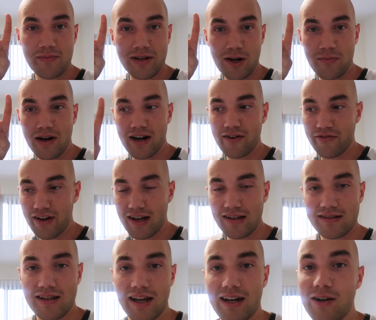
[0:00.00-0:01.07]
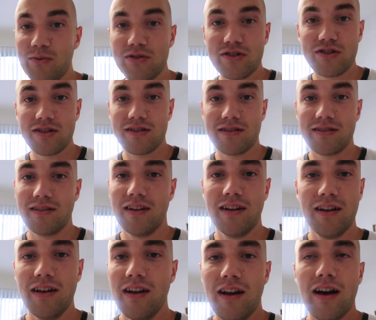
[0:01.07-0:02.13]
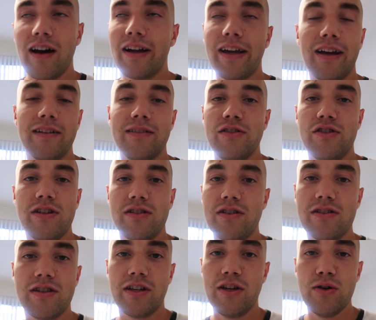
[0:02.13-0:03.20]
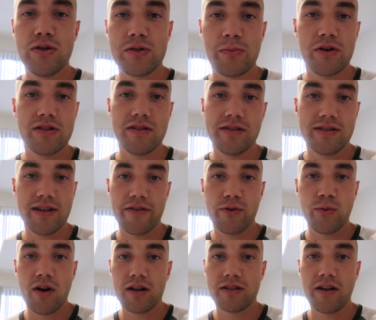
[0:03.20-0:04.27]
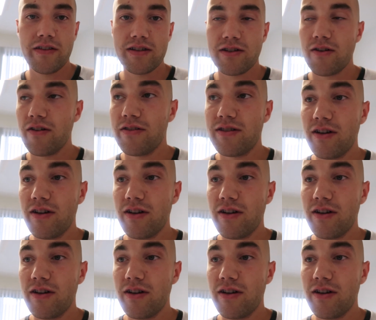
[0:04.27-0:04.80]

up here by her face, and it was just, again, she's just the cutest person that's ever walked on this earth.